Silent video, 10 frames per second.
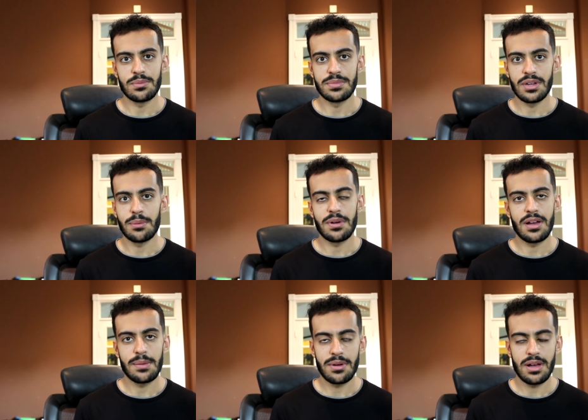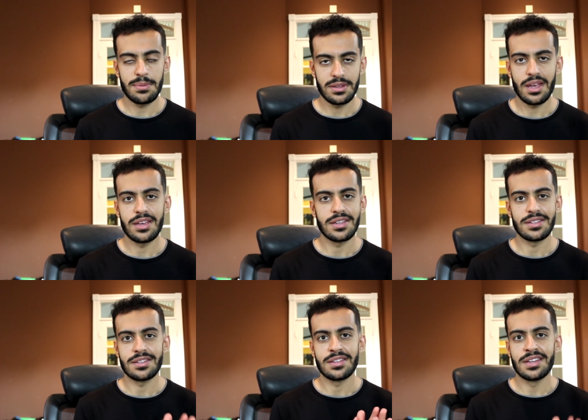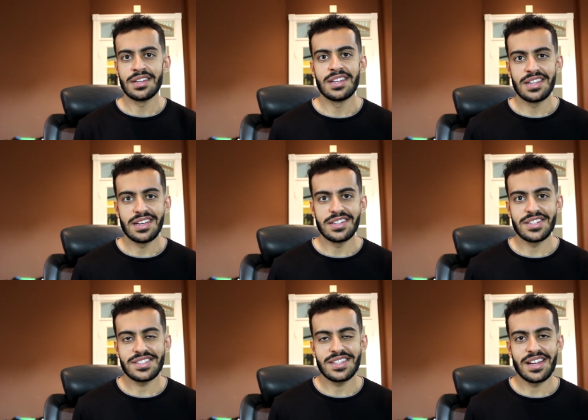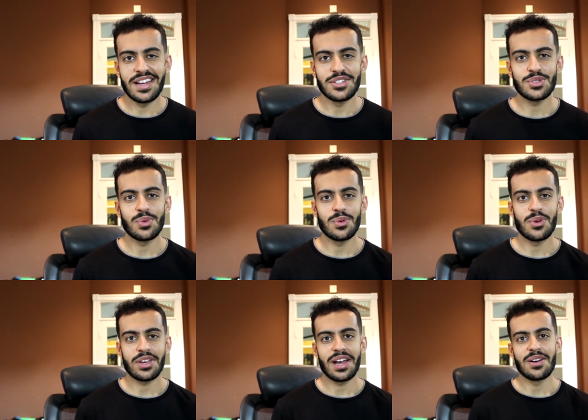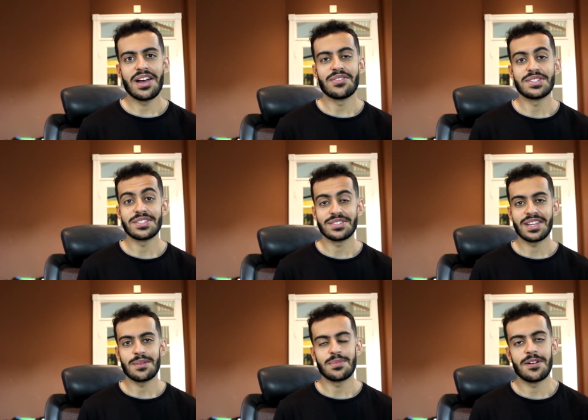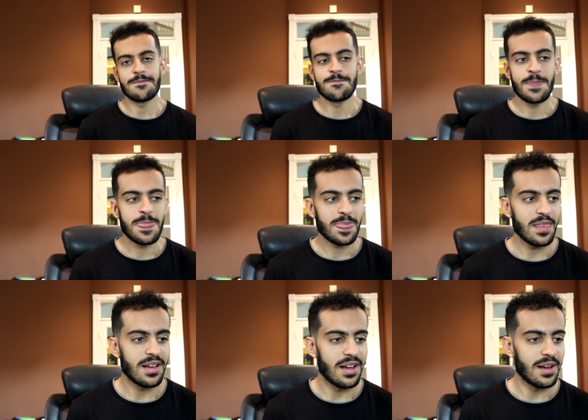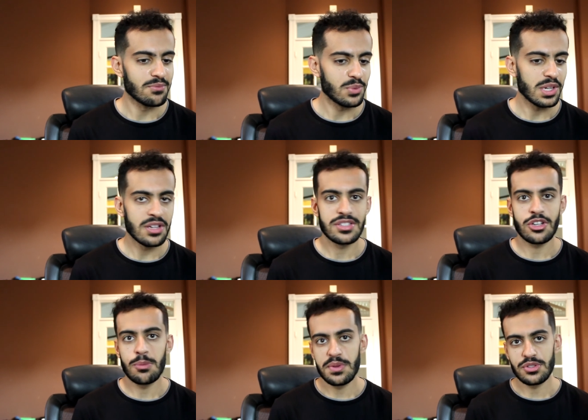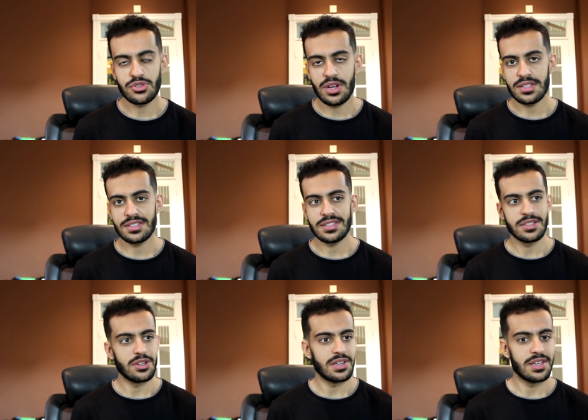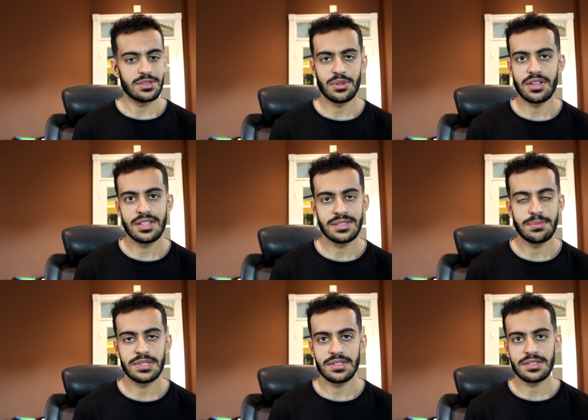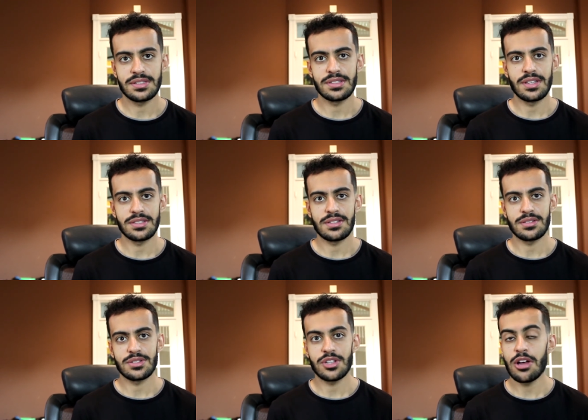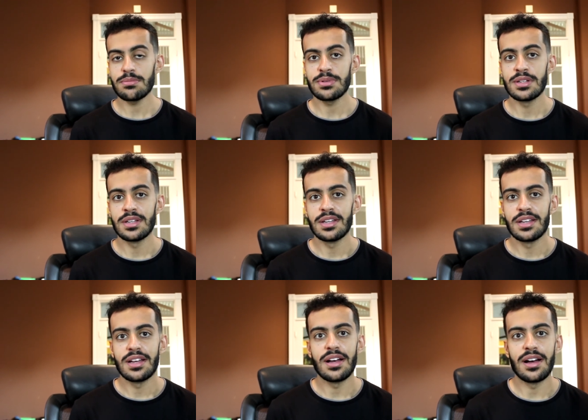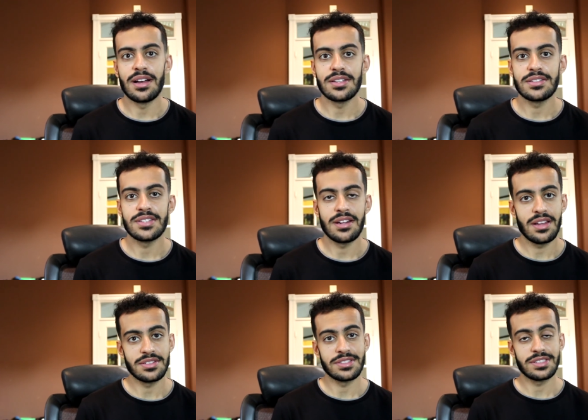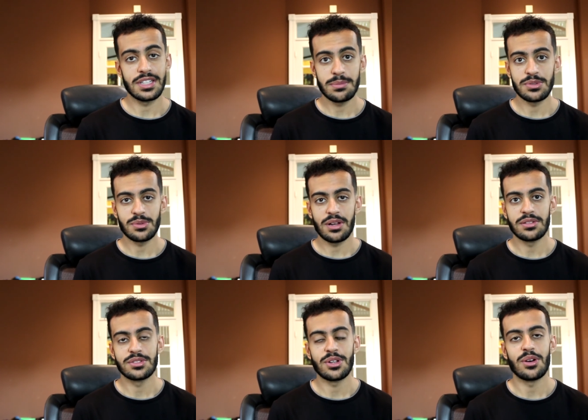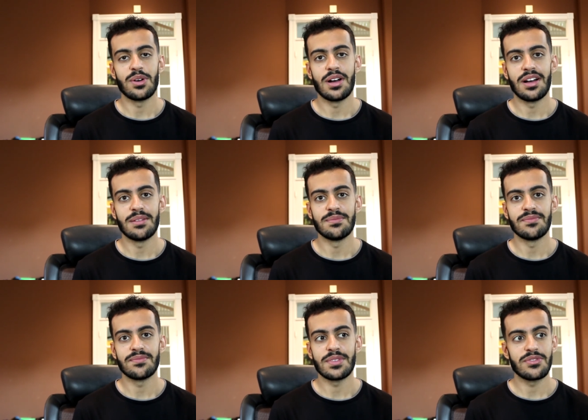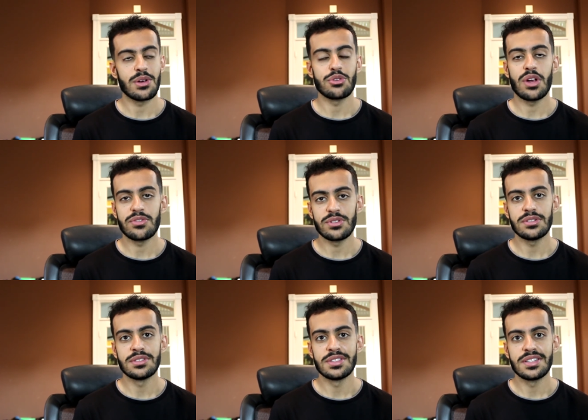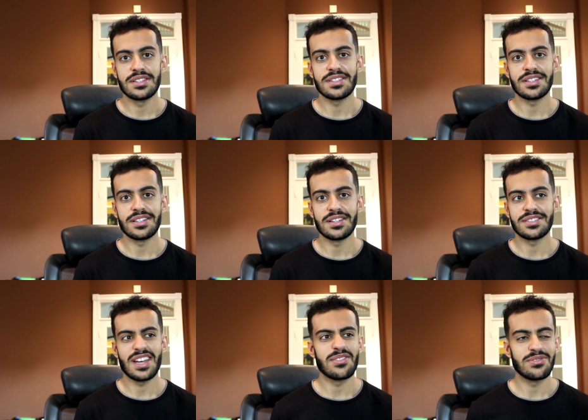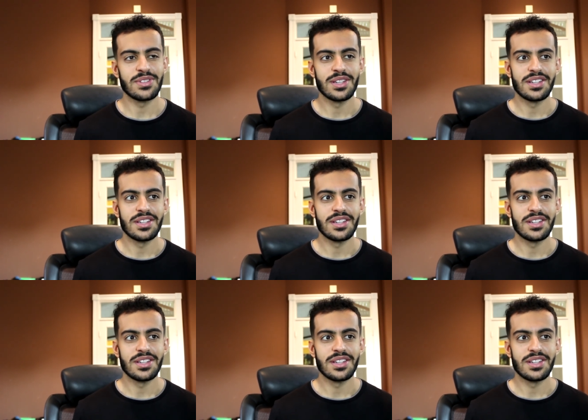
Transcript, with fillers: be up at night, and it just wouldn't work out every single time. But we learn to cope with the stress. It is what it is. Business doesn't stop. It certainly doesn't sleep as well. So I'm very grateful to have